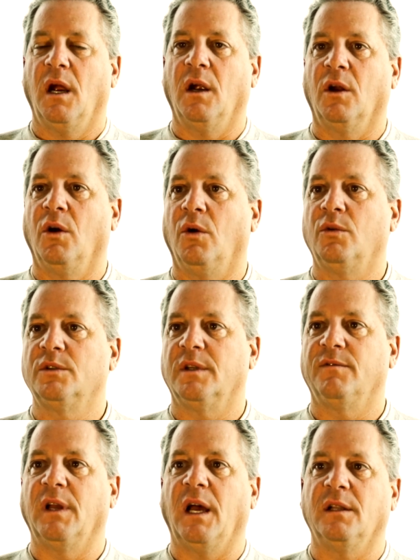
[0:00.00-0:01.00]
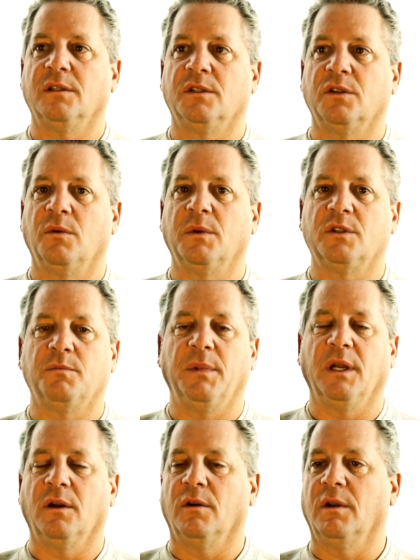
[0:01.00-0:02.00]
Our goals have gotten so much
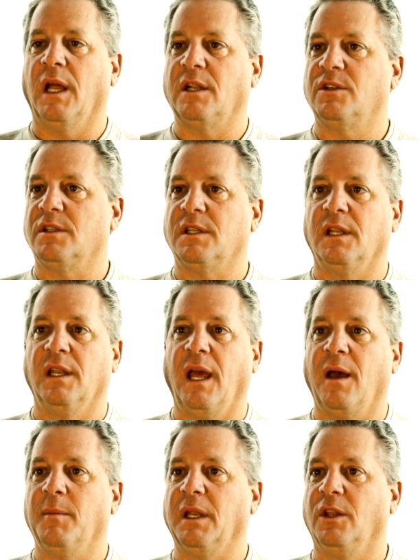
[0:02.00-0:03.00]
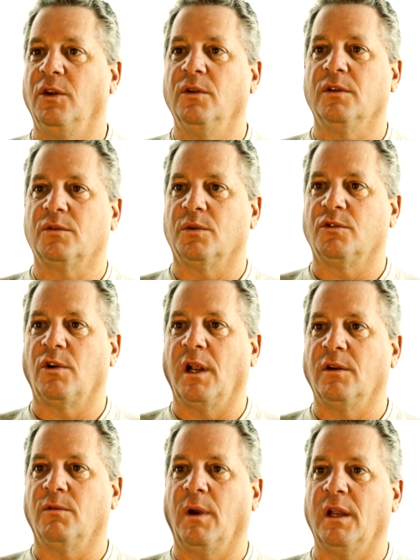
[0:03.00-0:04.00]
bigger, not just in how many units we're
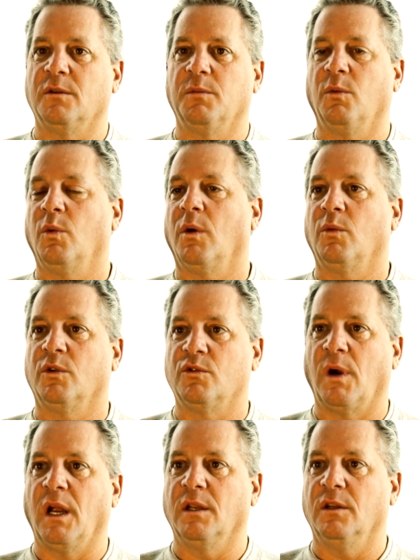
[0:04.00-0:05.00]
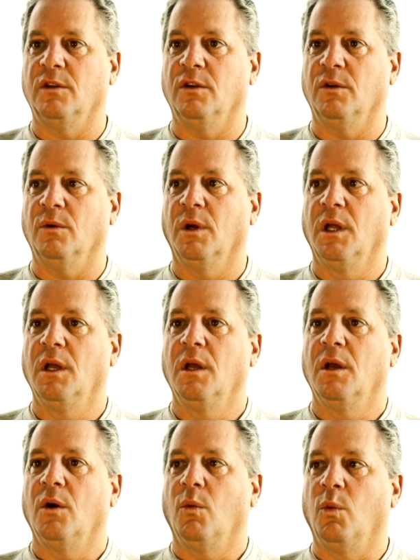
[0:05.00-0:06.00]
trying to raise, but what we're trying to do.
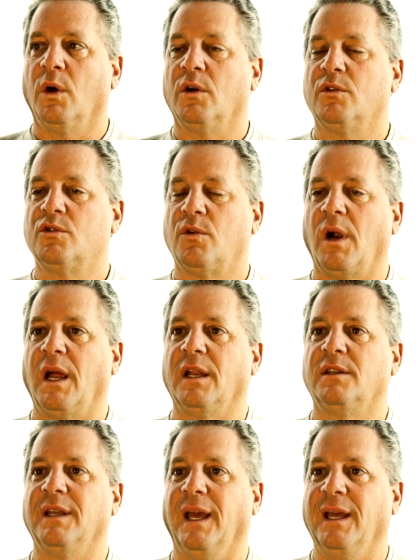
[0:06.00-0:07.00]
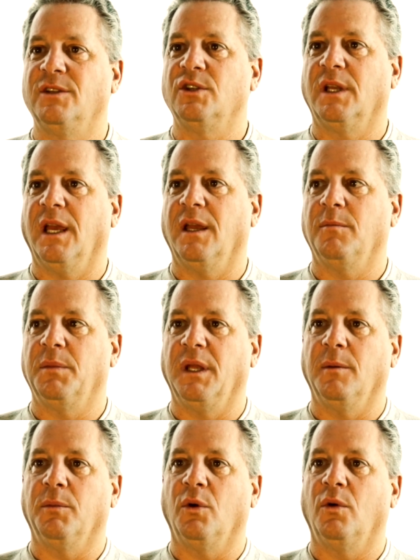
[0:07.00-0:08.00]
We're trying to educate
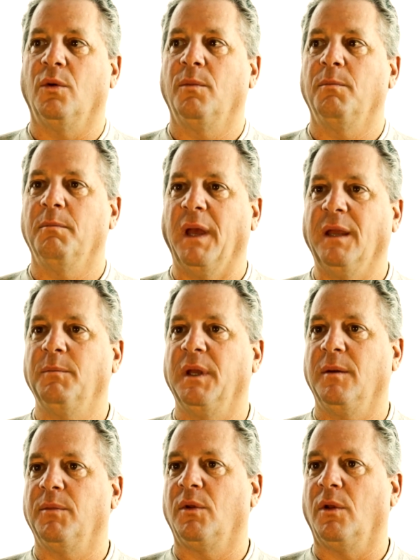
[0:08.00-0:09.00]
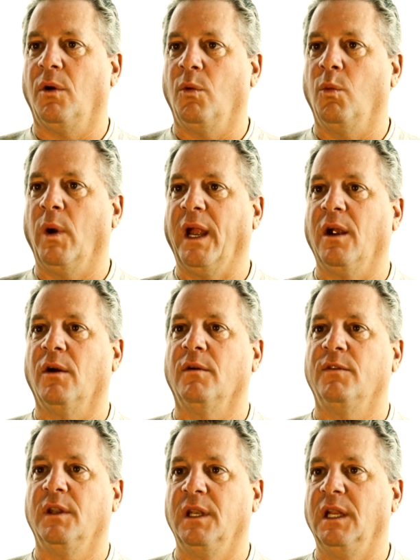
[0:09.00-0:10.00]
people, make people aware
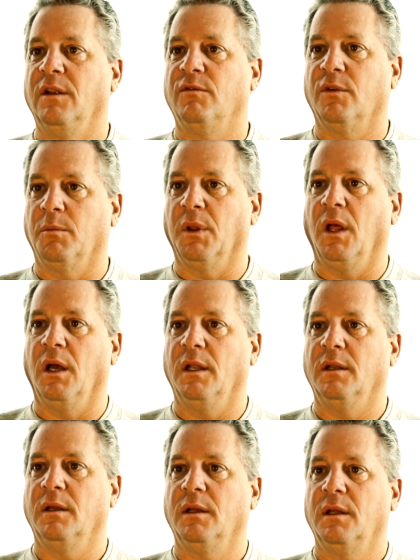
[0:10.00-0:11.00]
of the need for blood.